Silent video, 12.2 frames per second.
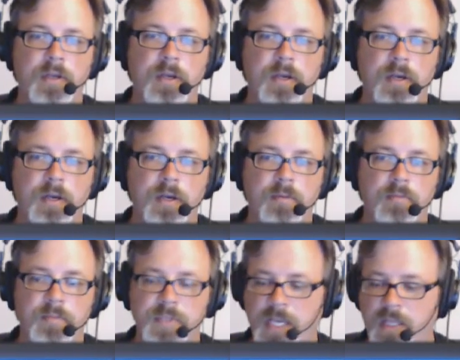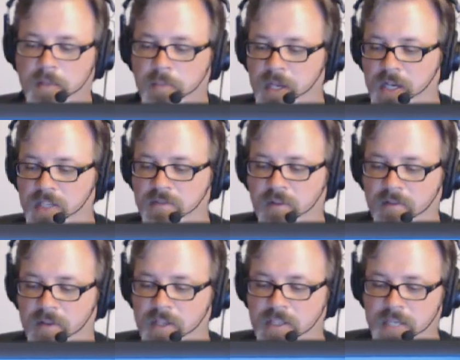um, take the
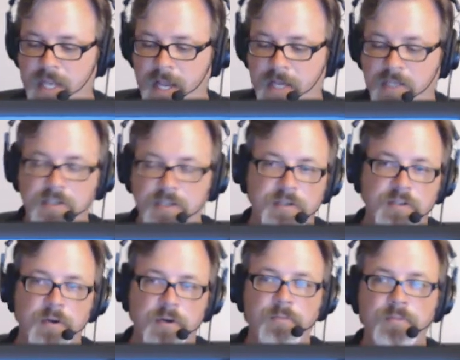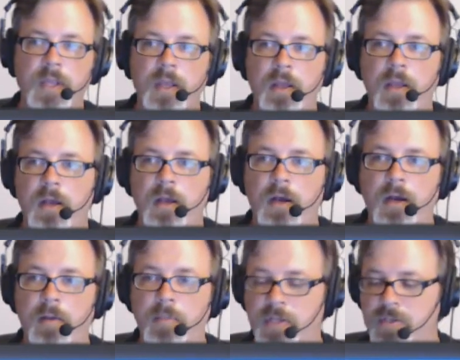PX5S next. So,
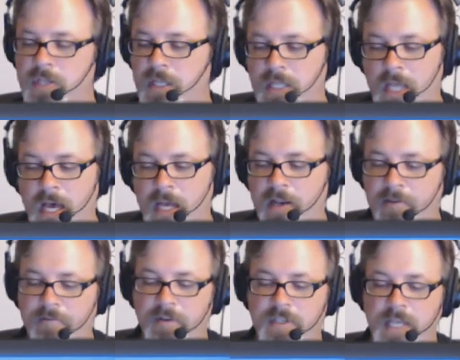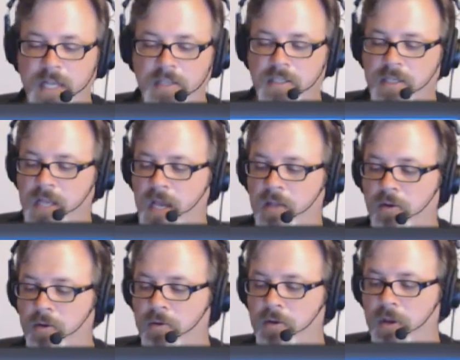um, but there's a lot of different sounds to
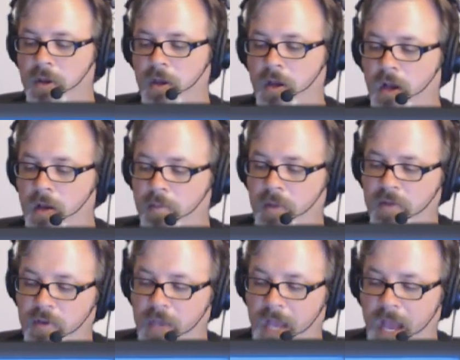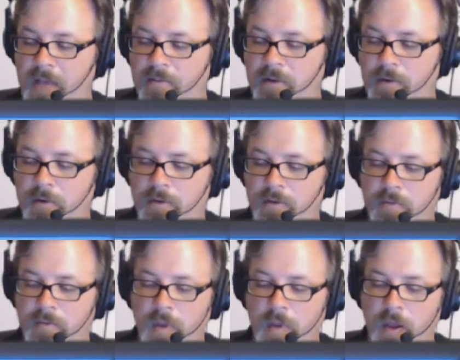download. Um, if you haven't heard
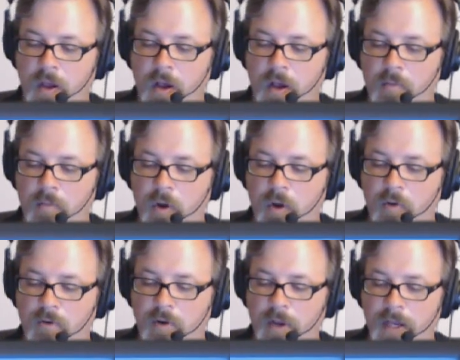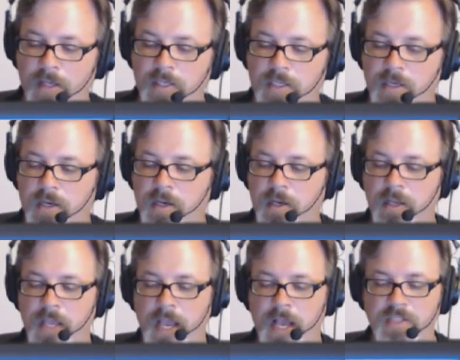them um, over at uh,
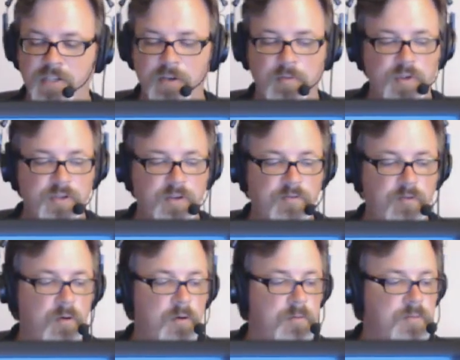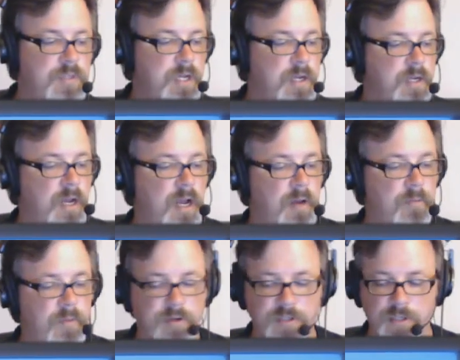Casiomusicforums.com,
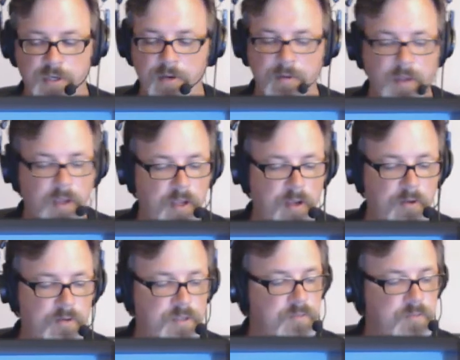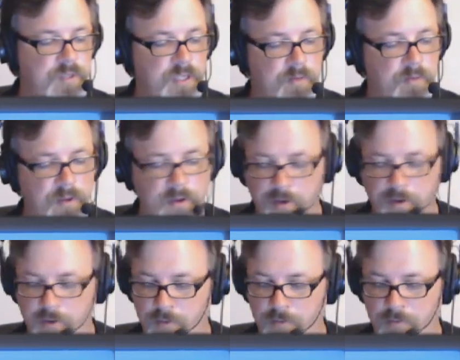there's a you know there's some some of the
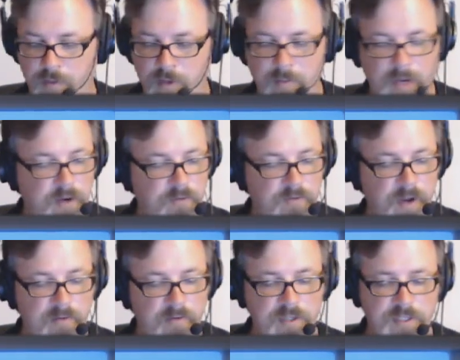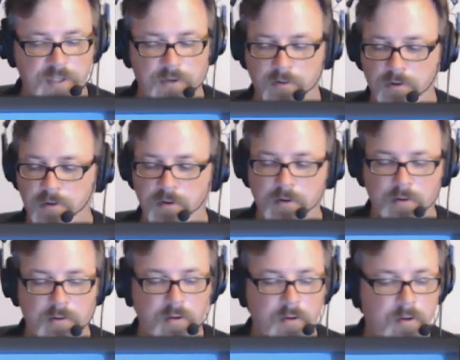new one of my new favorites.
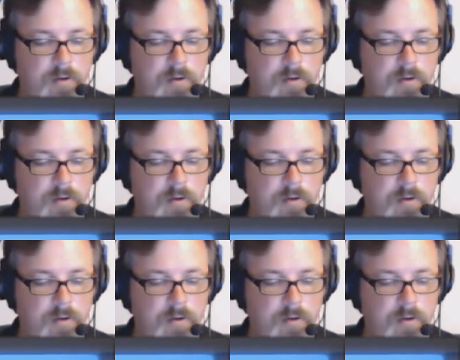And